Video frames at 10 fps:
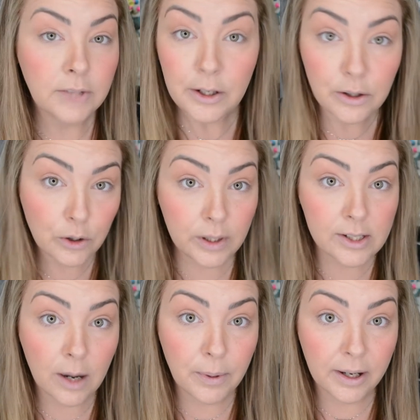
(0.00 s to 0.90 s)
Now you could totally
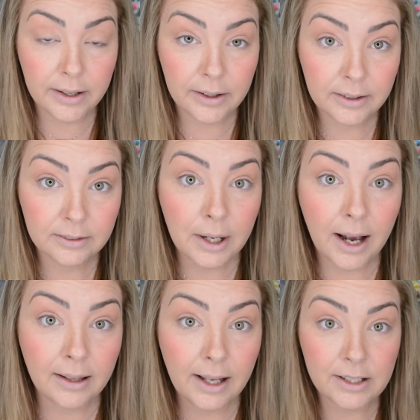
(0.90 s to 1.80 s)
stop right here, but
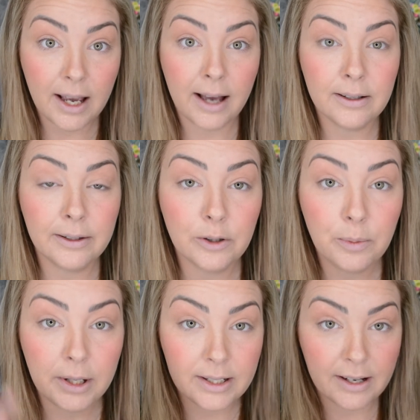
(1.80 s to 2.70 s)
I like to add a little
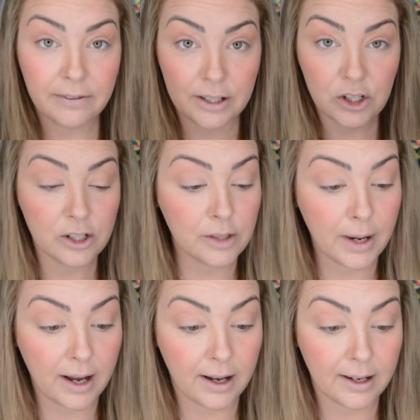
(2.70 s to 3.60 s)
bit of definition to
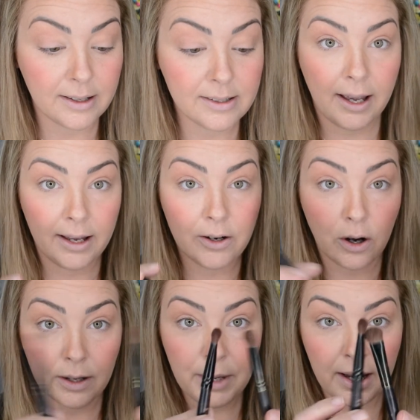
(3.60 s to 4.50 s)
my eyes, and
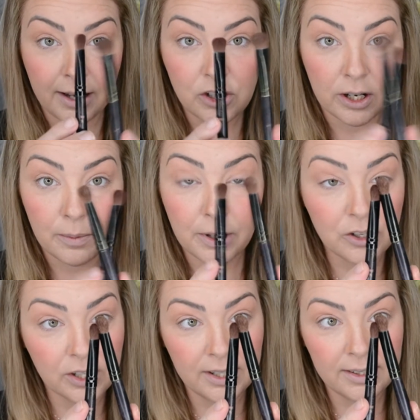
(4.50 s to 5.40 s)
on my eyeshadow
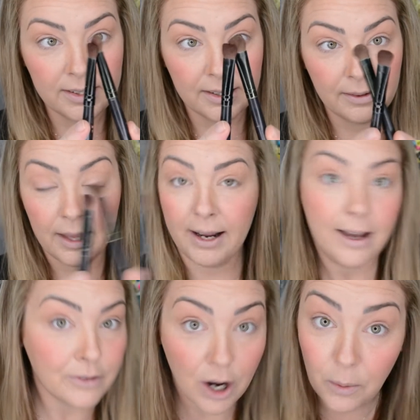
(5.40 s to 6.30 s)
brushes that I
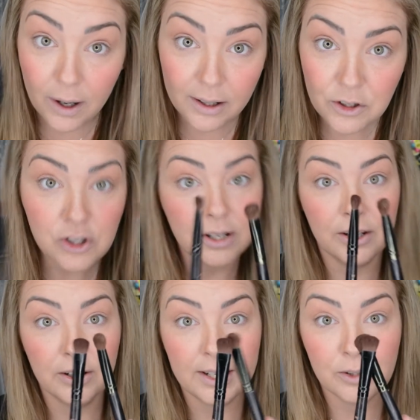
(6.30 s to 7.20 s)
have not washed,
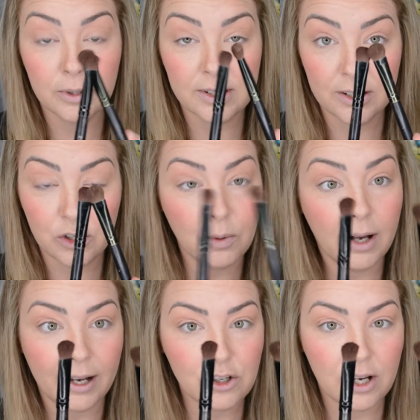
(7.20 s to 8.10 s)
there is residual
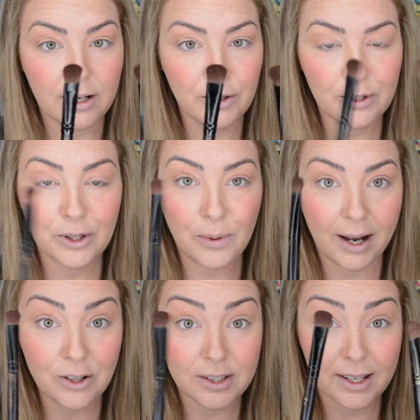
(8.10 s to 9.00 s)
eyeshadow, so
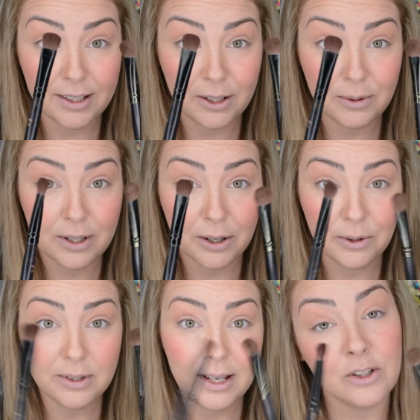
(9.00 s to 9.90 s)
I just like to use
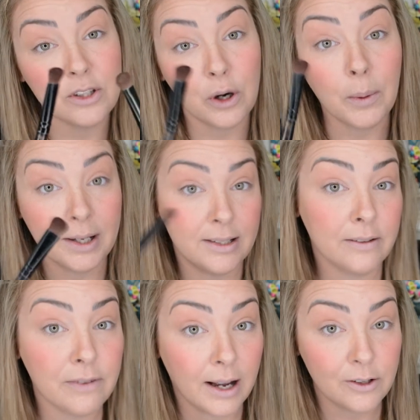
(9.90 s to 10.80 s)
those and just go in and
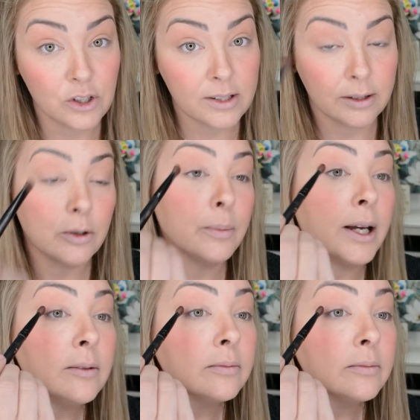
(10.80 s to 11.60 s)
define just a little bit.